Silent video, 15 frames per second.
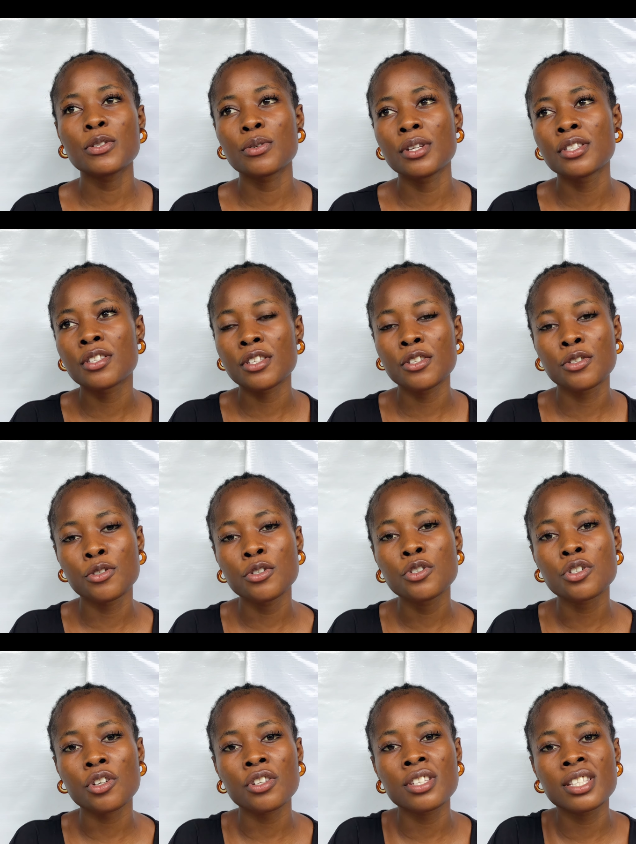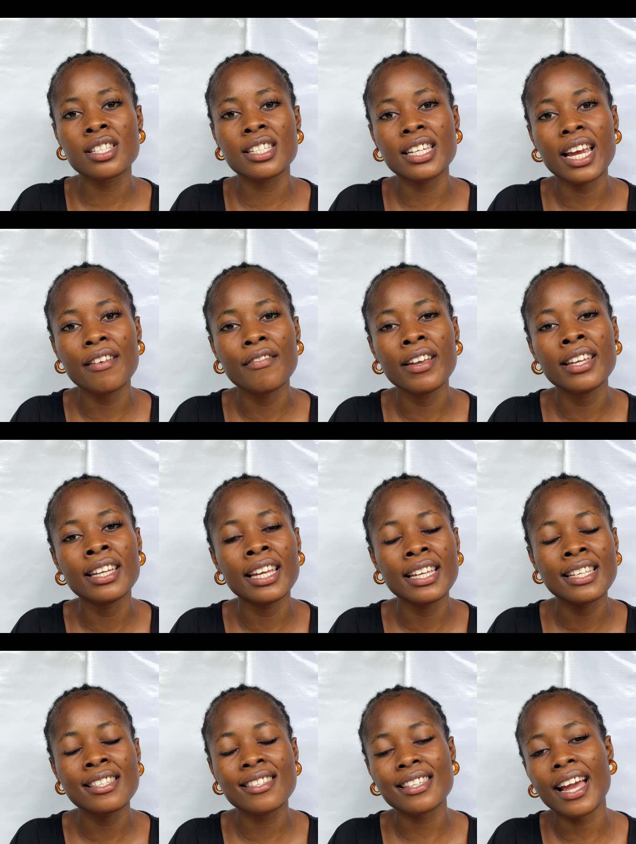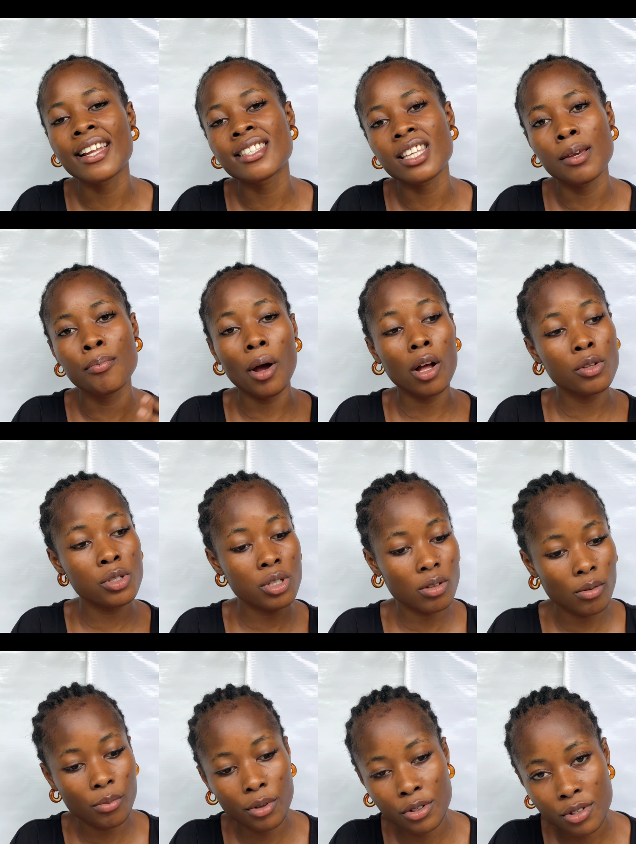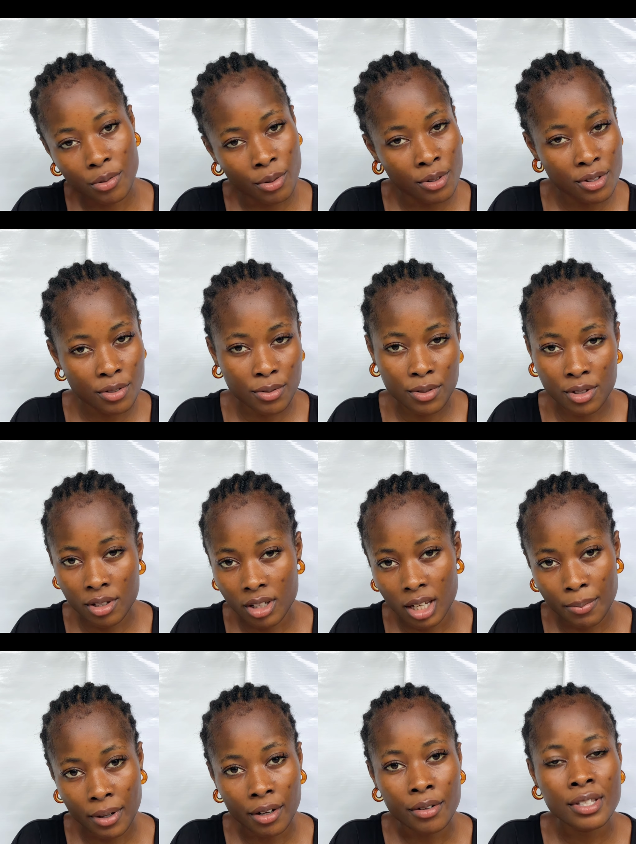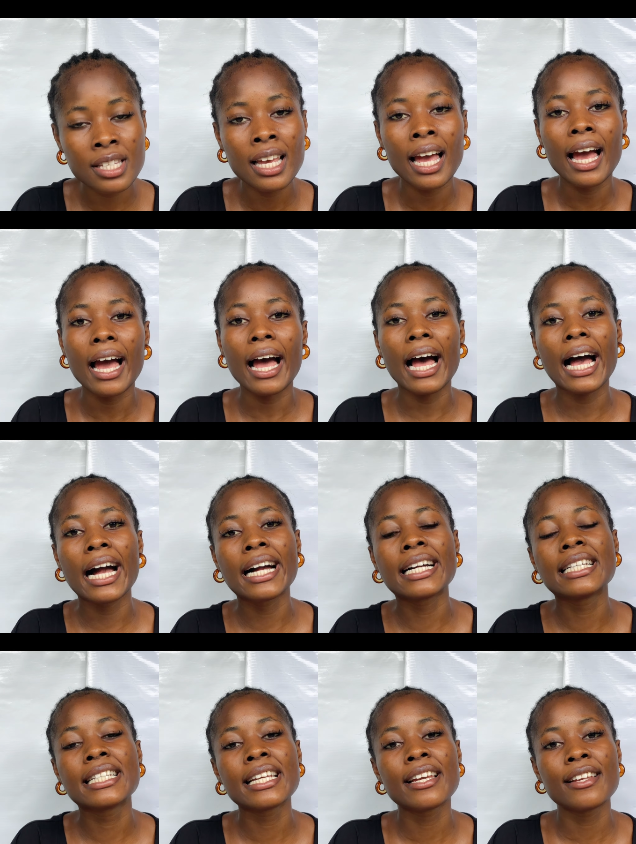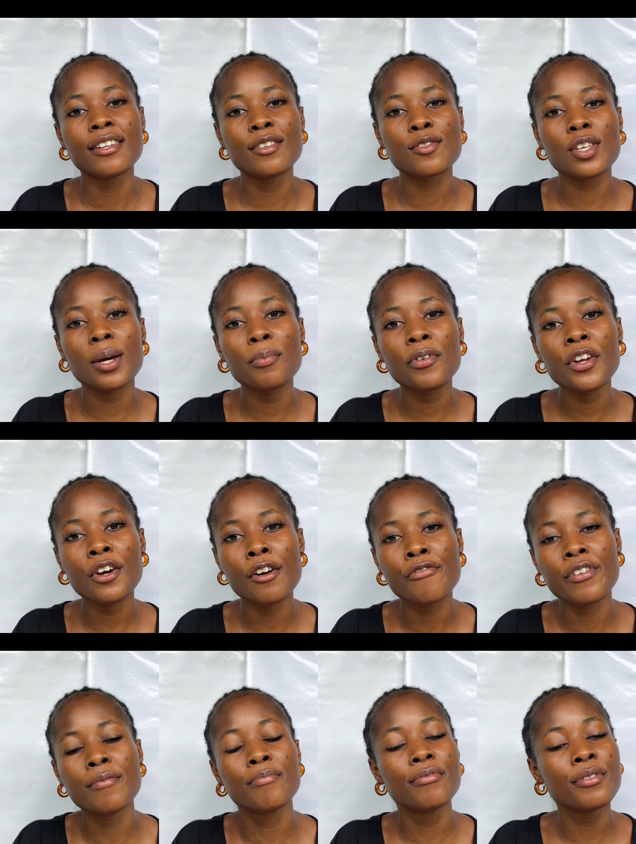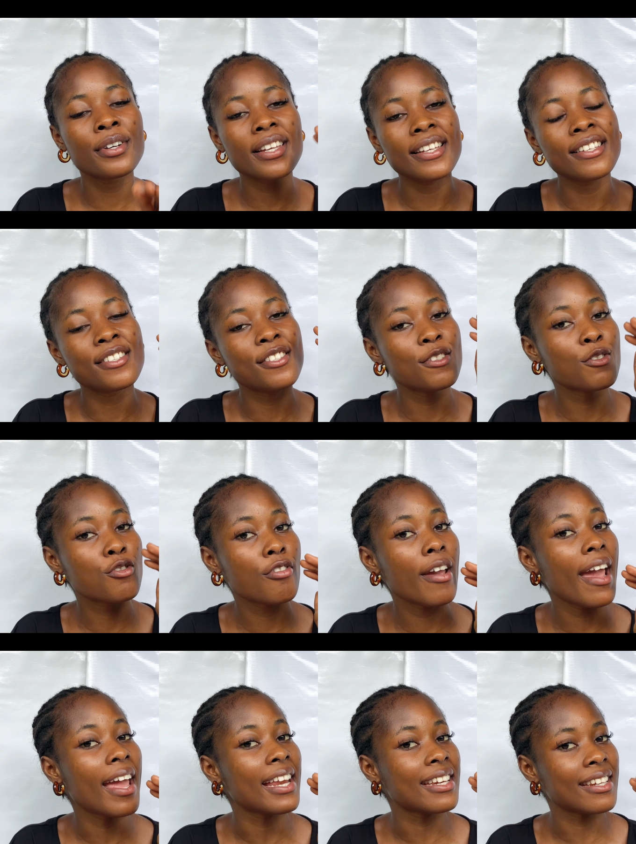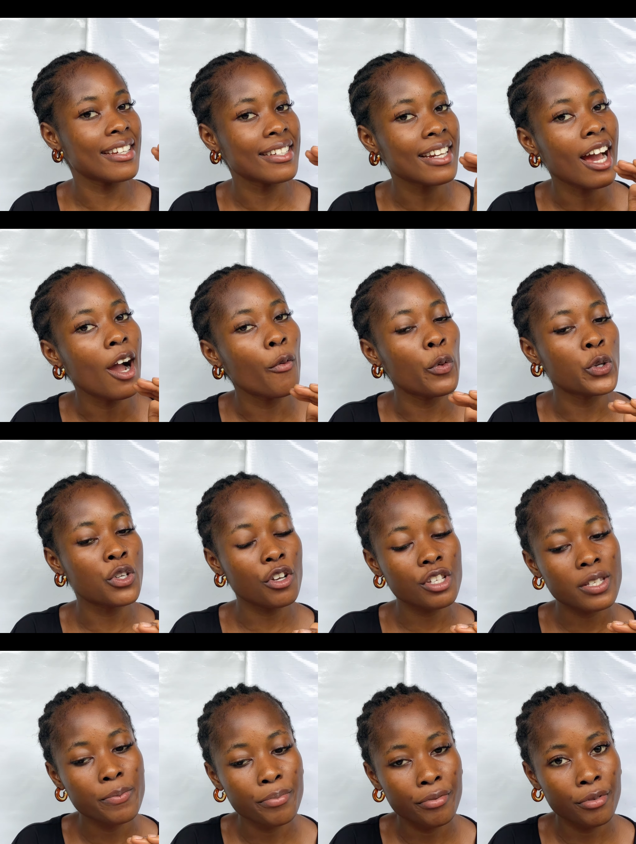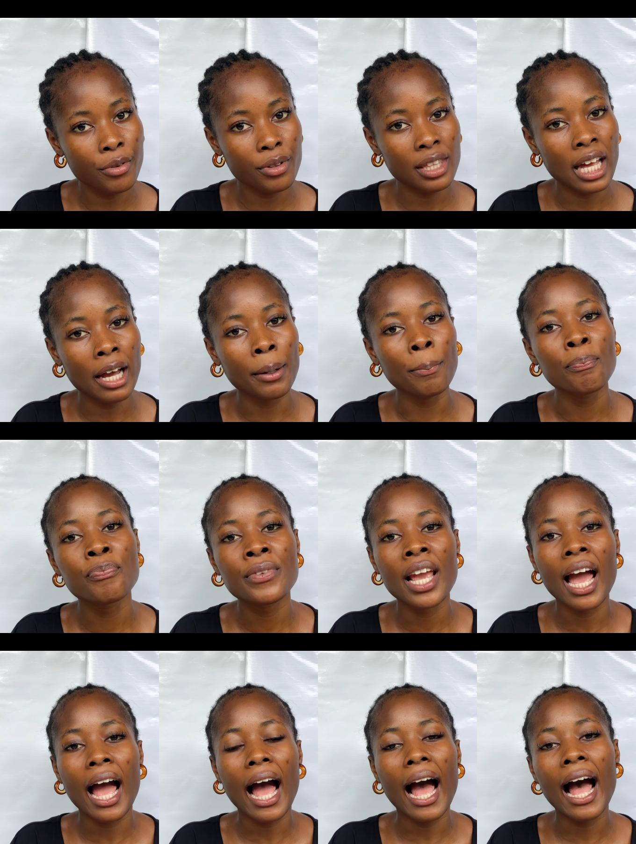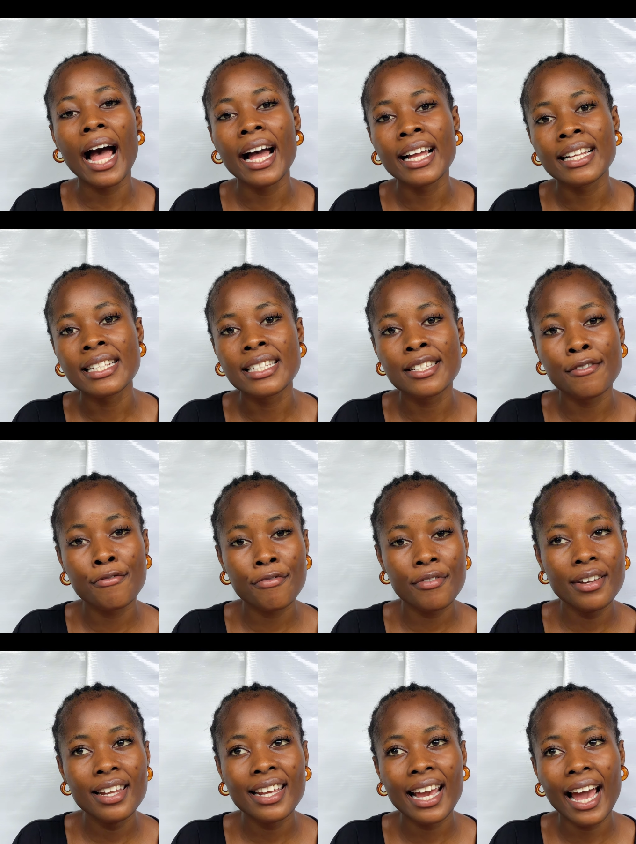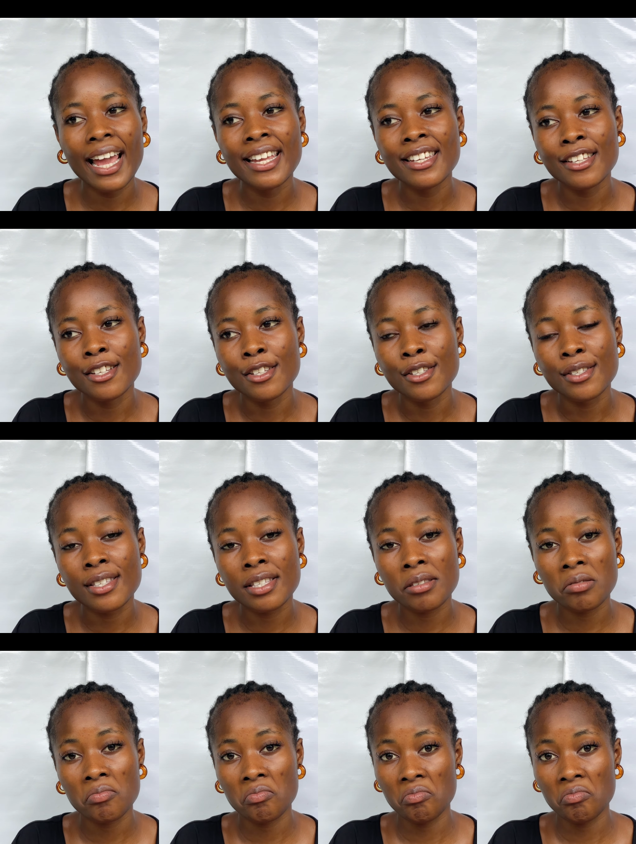tweet is you just sharing insights about what you want to talk about, and the summary of a book is the thread that we just broke down, and the free guide is